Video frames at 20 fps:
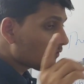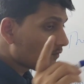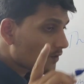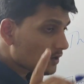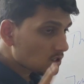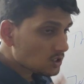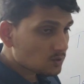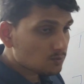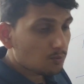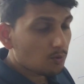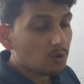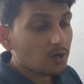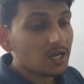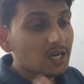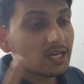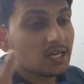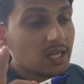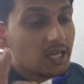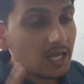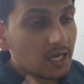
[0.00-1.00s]
first book
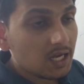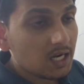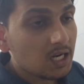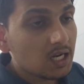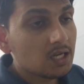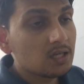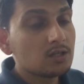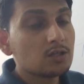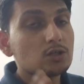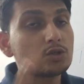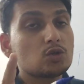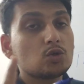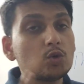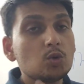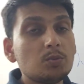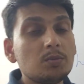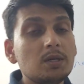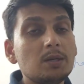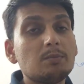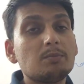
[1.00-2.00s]
in England
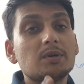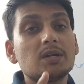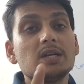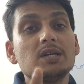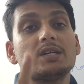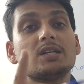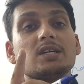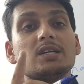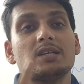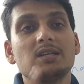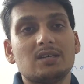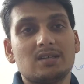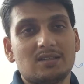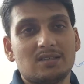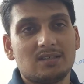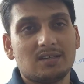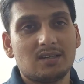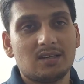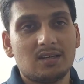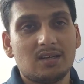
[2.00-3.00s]
to be printed
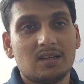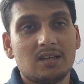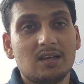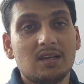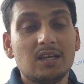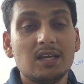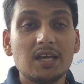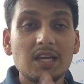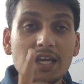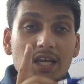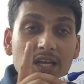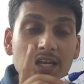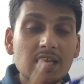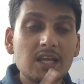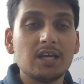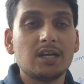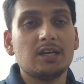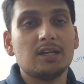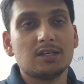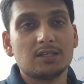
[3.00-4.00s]
in
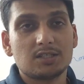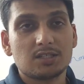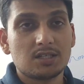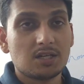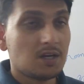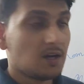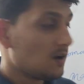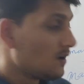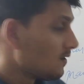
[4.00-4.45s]
English.